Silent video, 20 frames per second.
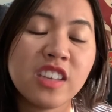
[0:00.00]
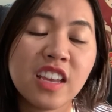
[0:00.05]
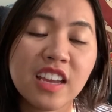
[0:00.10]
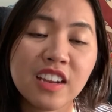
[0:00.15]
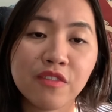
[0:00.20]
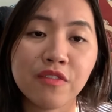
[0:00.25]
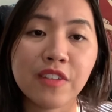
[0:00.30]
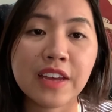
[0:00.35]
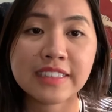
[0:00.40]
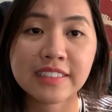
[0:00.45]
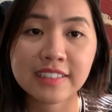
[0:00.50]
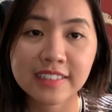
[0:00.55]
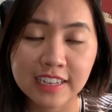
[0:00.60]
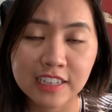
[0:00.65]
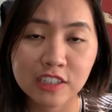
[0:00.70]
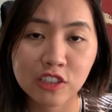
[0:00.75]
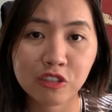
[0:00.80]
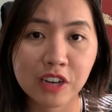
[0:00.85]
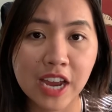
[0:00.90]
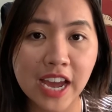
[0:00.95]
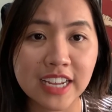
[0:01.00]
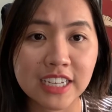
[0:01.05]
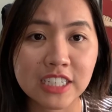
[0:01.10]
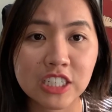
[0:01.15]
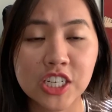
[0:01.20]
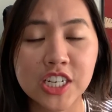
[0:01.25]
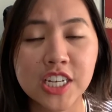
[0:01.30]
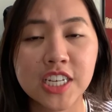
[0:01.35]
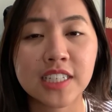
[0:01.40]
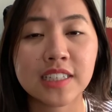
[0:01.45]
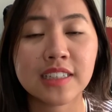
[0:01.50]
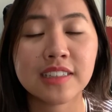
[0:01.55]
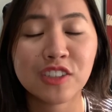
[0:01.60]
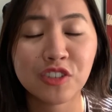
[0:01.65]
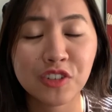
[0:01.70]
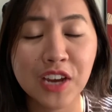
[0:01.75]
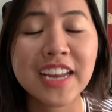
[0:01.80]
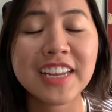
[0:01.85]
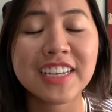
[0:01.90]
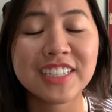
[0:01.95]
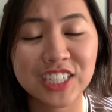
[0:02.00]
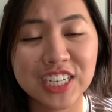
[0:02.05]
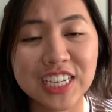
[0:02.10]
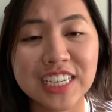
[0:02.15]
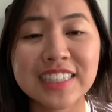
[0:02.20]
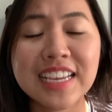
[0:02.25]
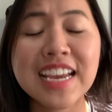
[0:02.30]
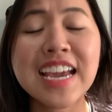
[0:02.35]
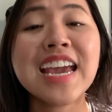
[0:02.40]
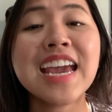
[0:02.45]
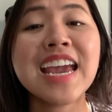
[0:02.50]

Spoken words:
investing strategies.